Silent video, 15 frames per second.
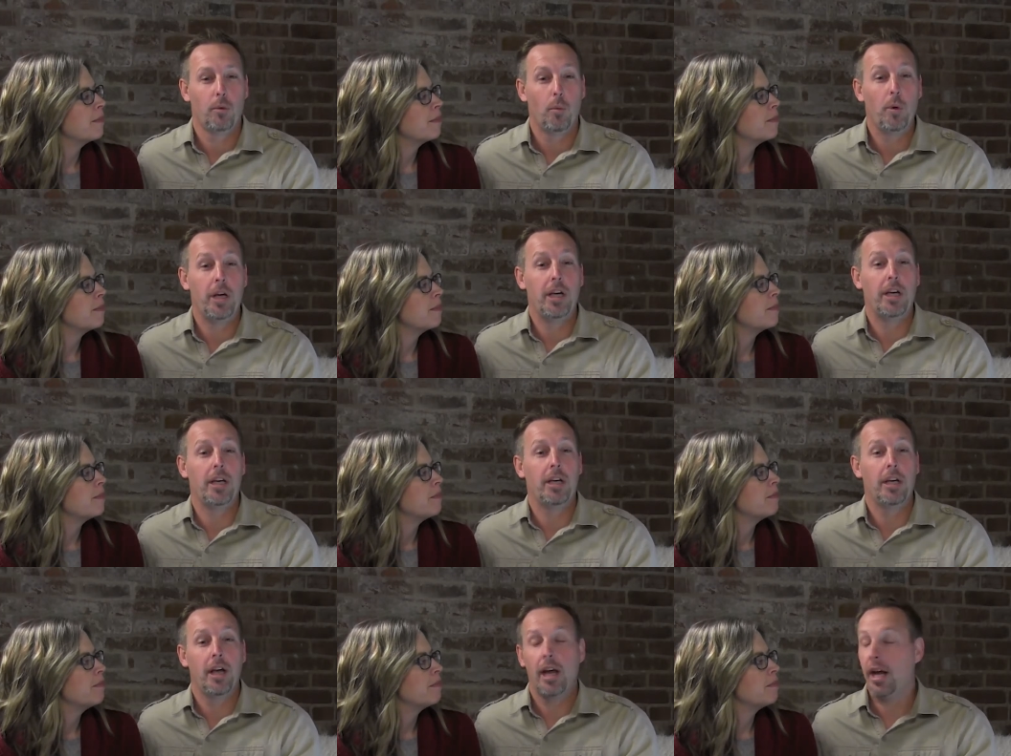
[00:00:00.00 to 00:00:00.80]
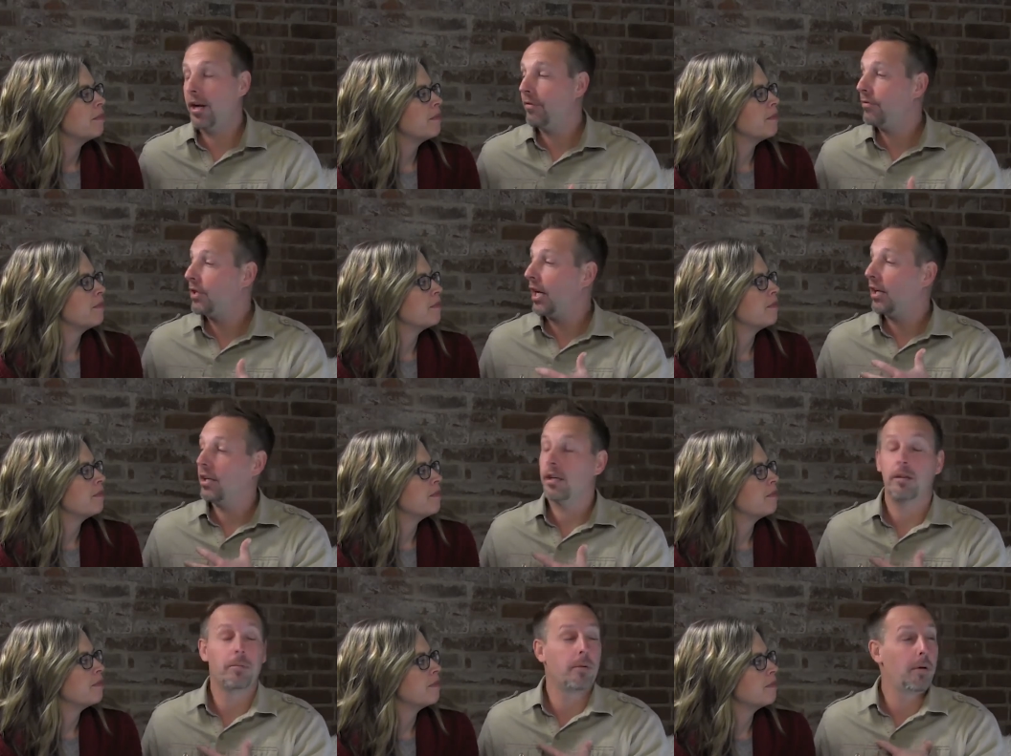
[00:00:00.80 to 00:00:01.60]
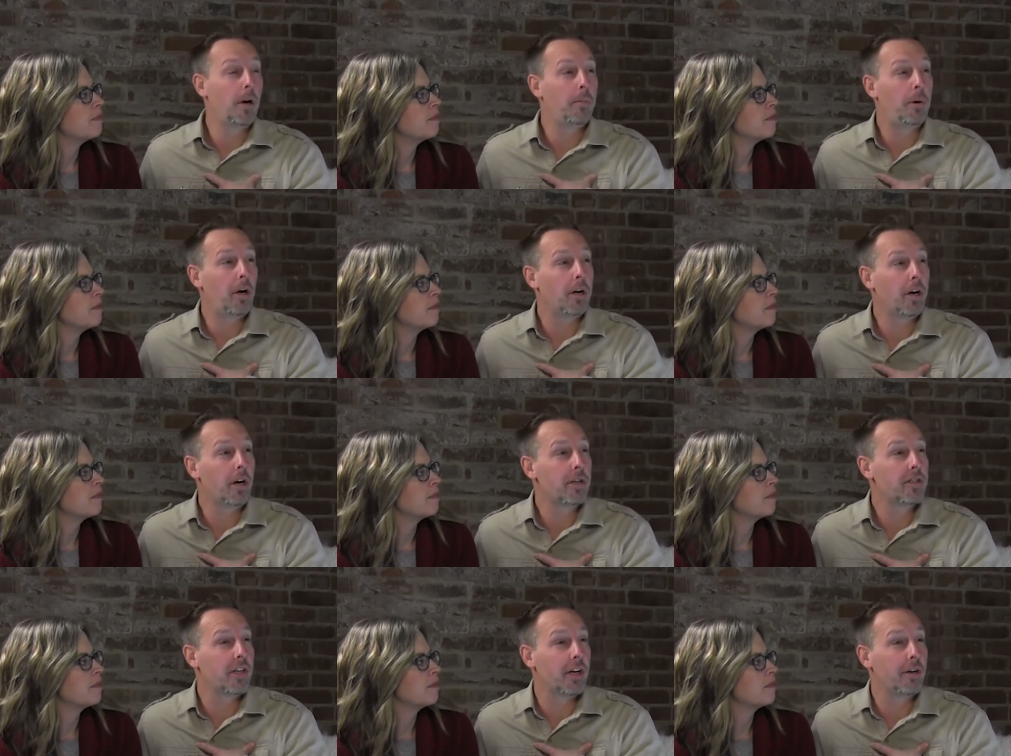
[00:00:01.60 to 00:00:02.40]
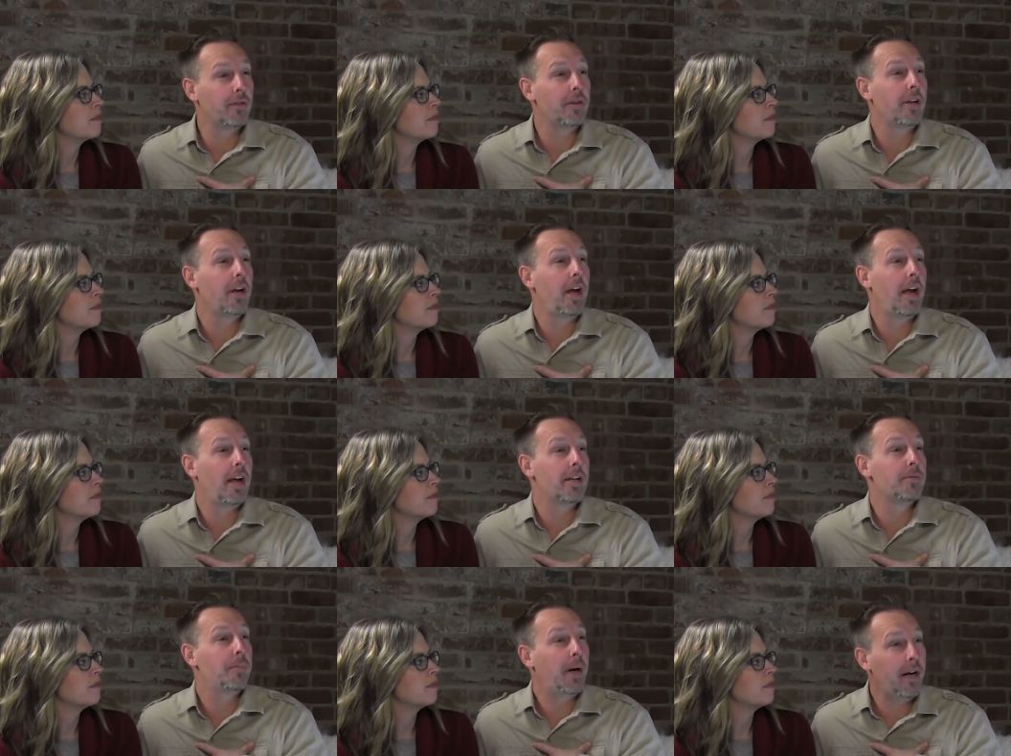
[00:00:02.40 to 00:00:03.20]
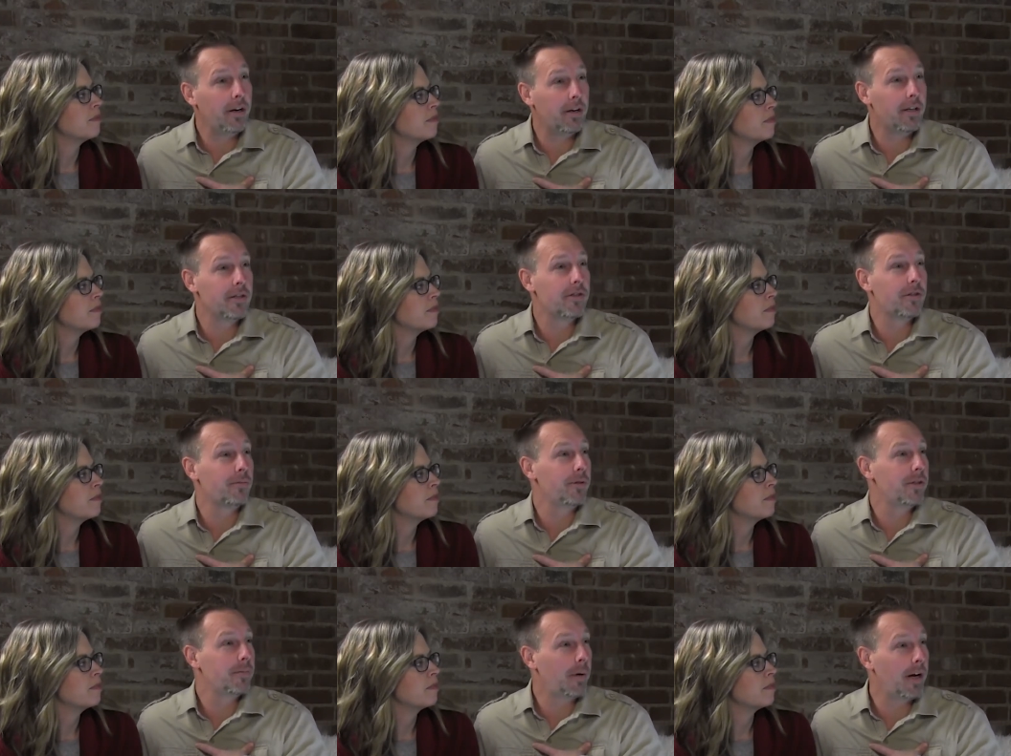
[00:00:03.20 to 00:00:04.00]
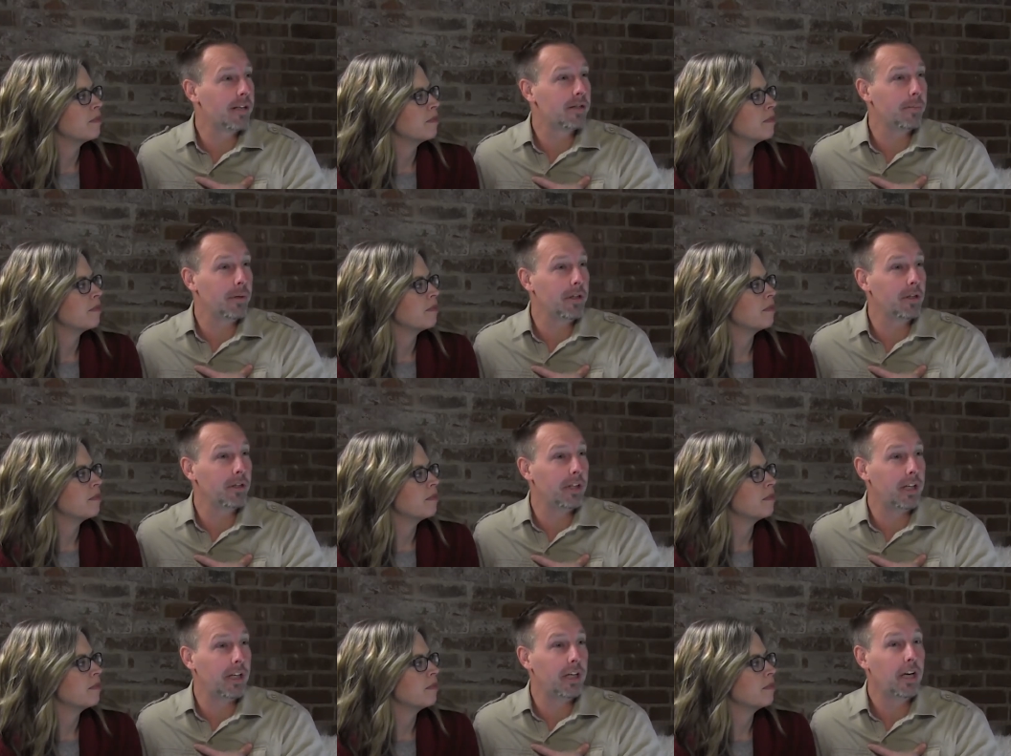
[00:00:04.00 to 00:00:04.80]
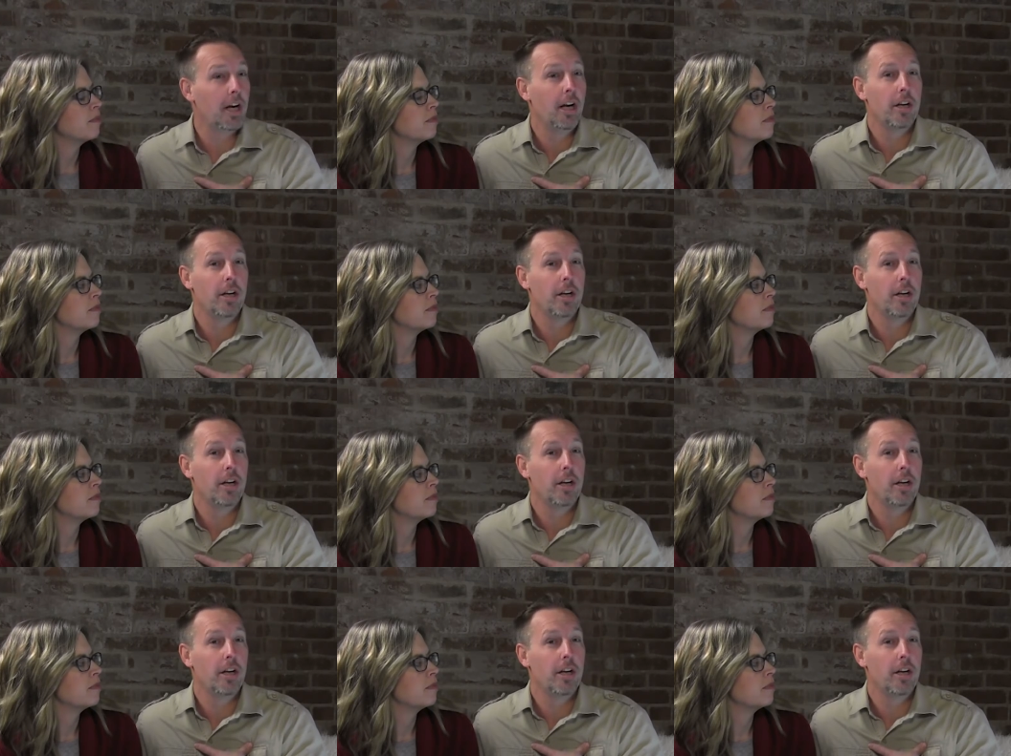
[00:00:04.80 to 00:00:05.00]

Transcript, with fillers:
Speaker 1: we have taken up upon ourselves as parents the responsibility